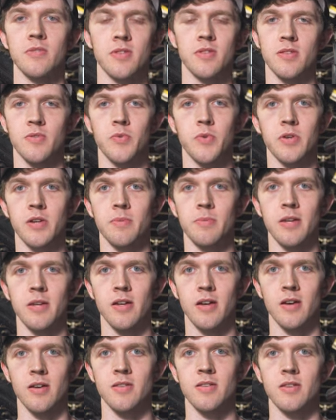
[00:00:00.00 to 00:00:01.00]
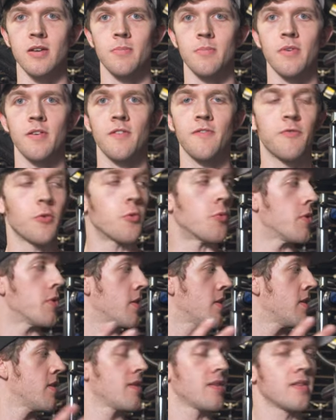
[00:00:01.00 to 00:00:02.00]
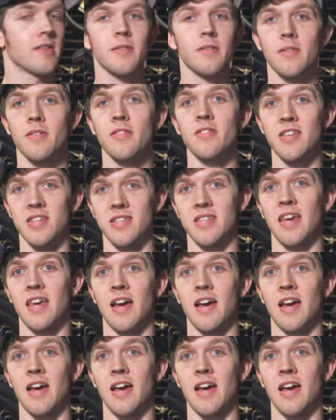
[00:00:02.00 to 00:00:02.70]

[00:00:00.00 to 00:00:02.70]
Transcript: else is going to be custom for this